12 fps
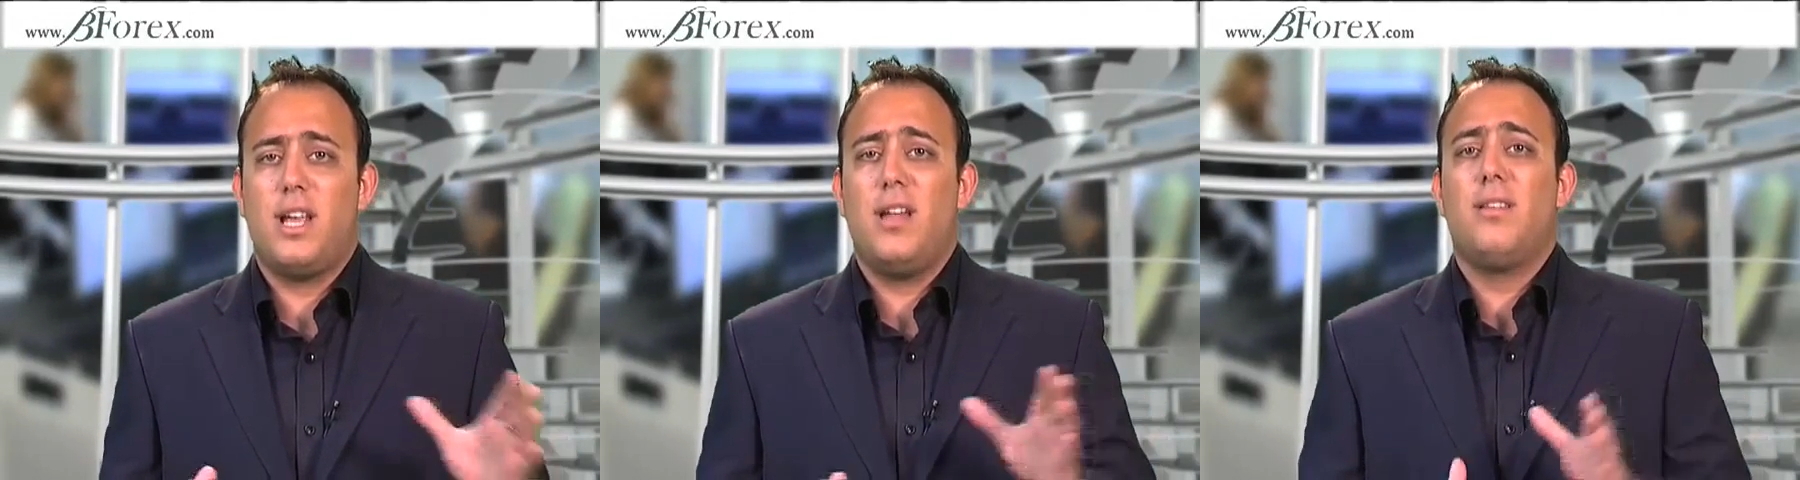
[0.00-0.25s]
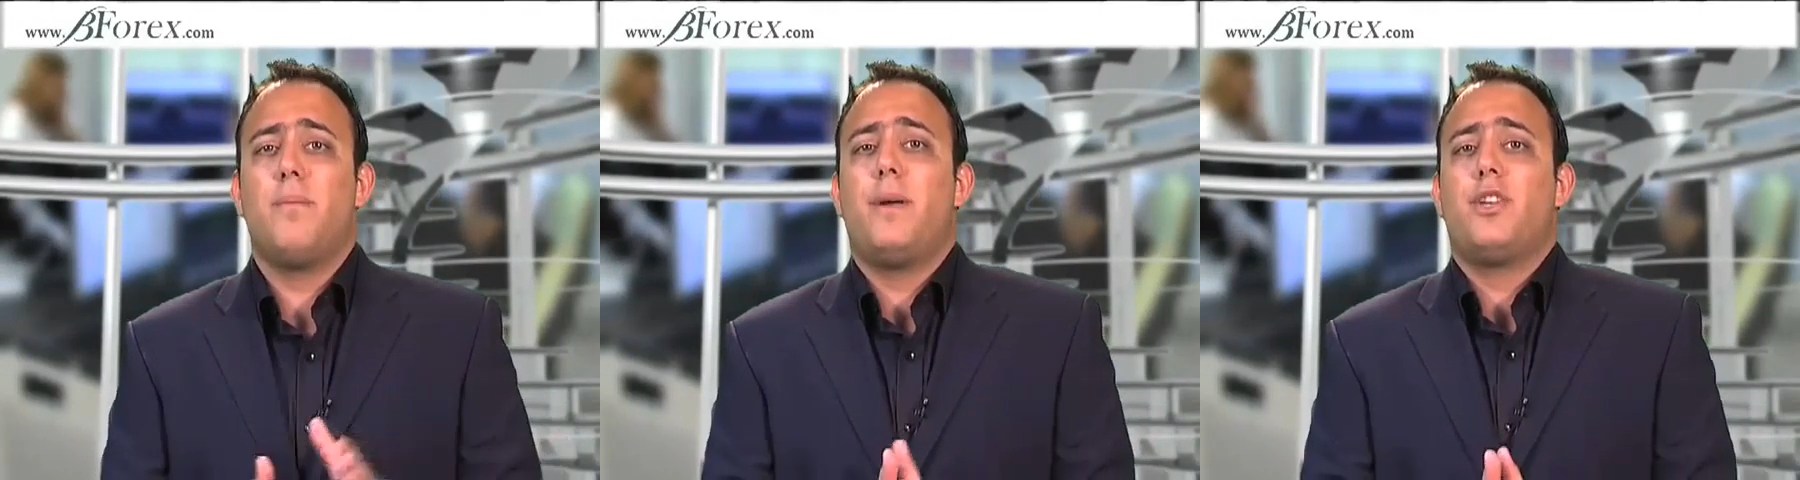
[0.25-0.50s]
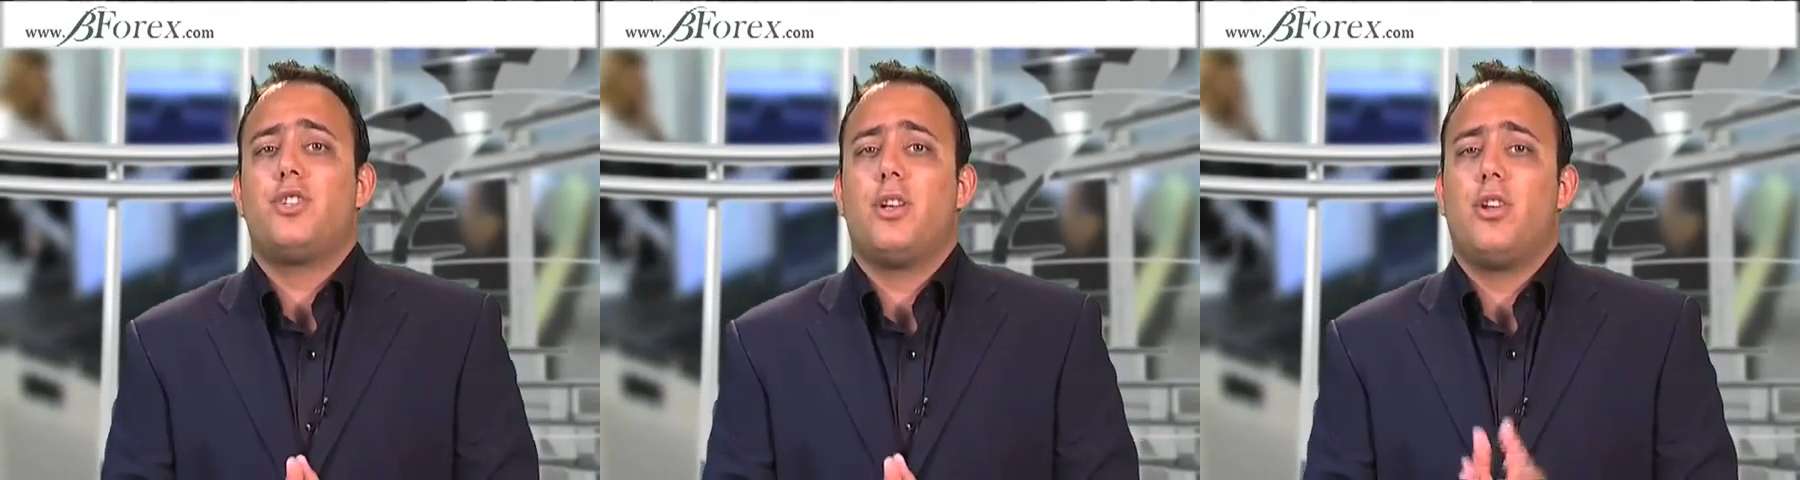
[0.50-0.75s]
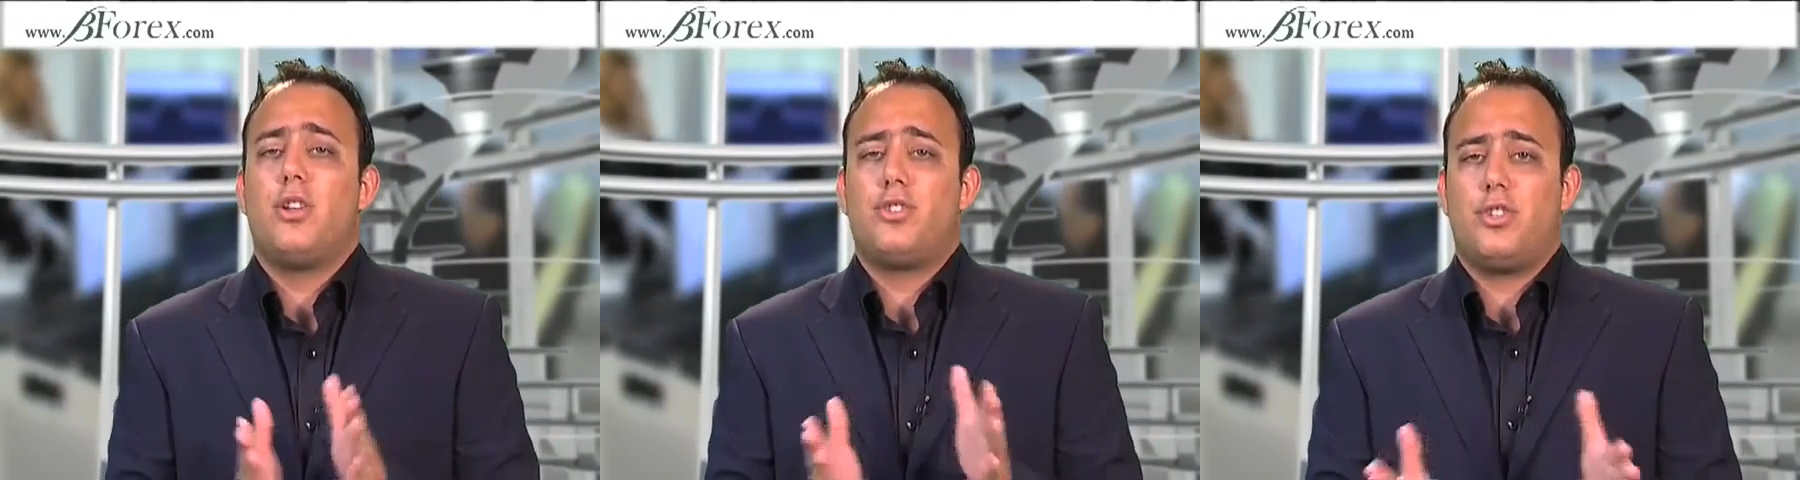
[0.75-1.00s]
keep the picture,
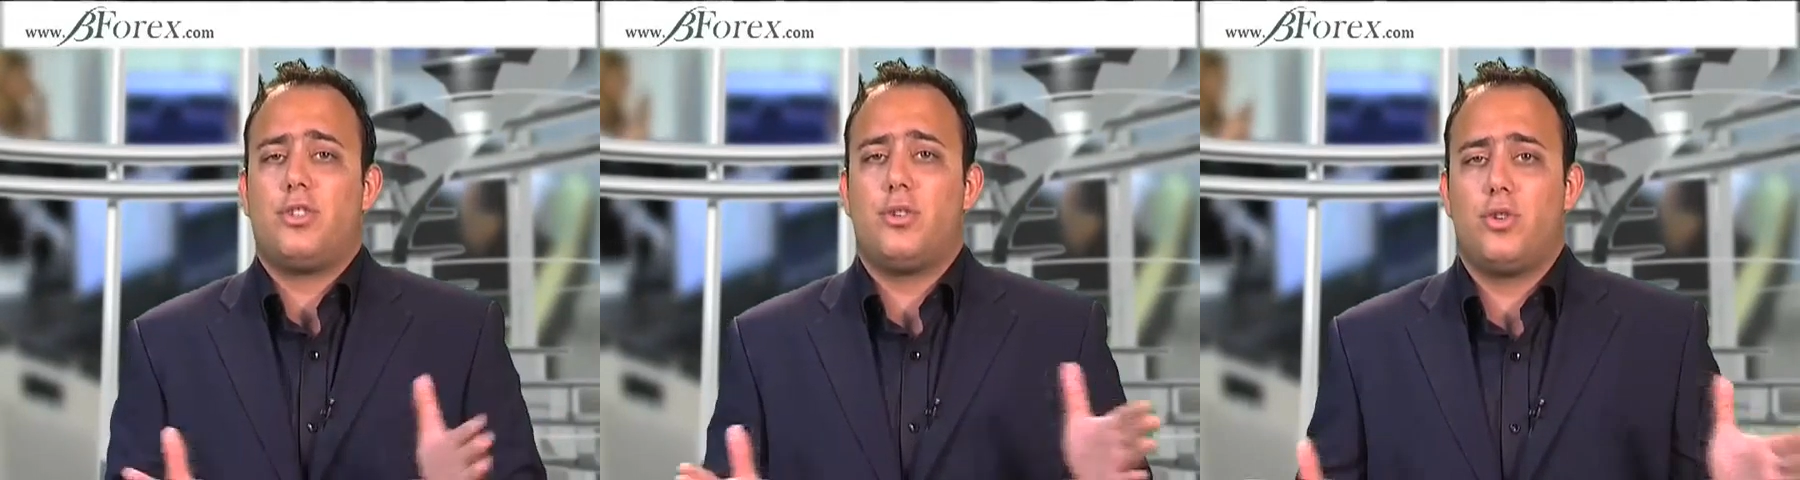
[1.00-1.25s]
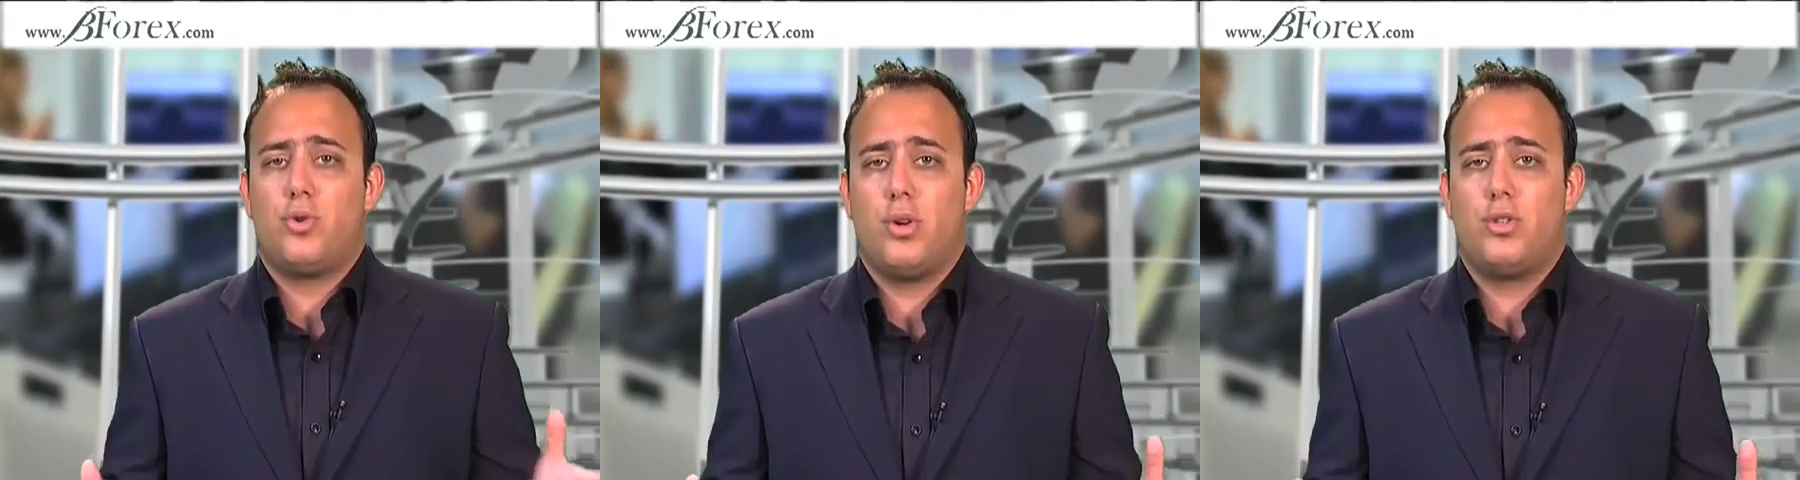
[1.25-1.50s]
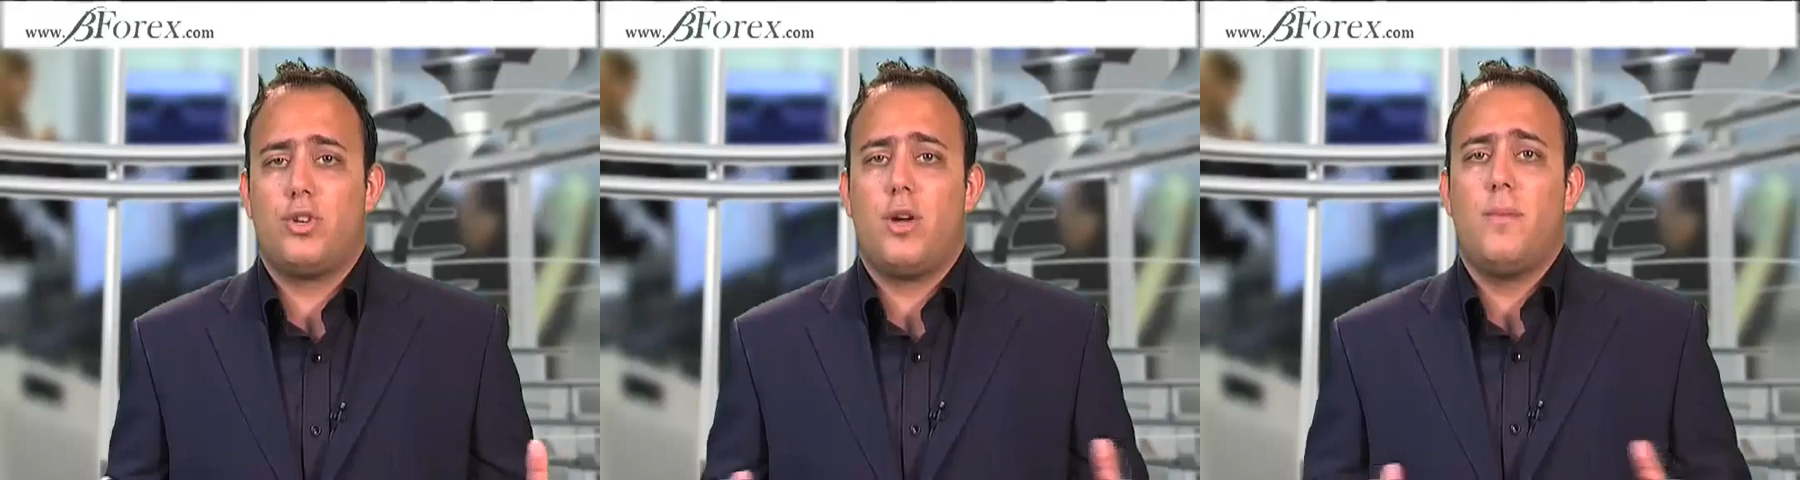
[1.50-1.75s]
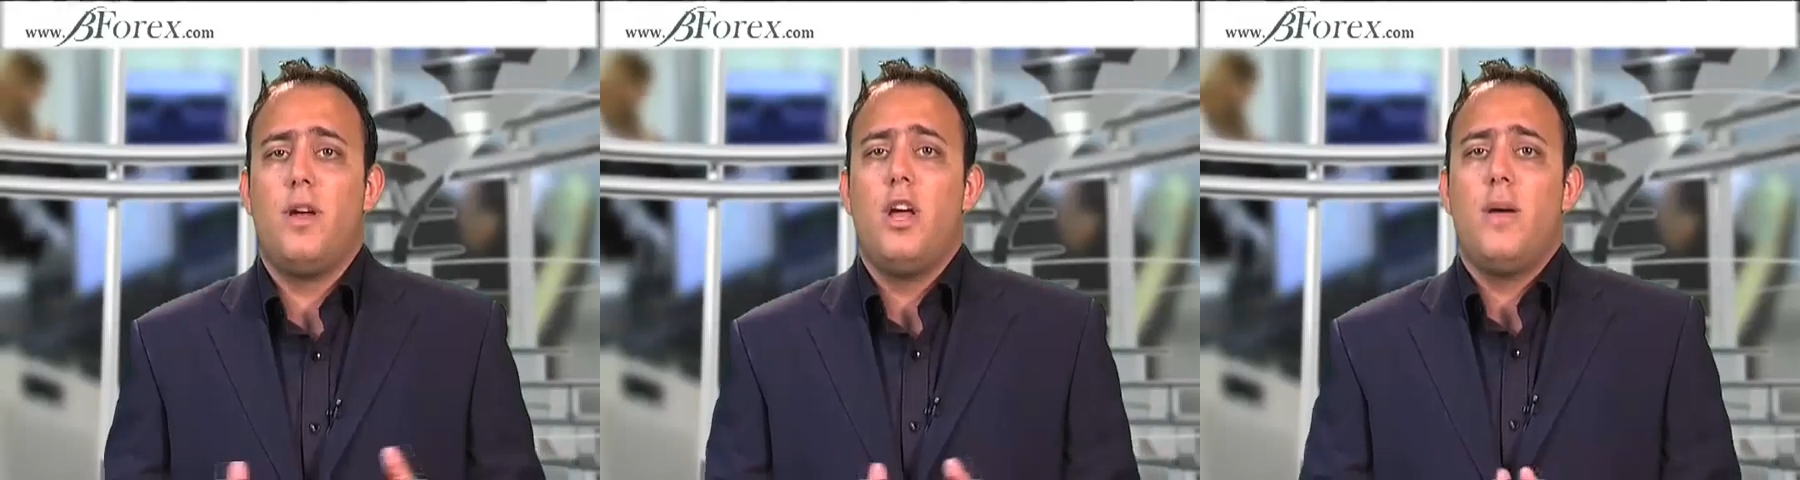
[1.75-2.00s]
not just on the shorter term,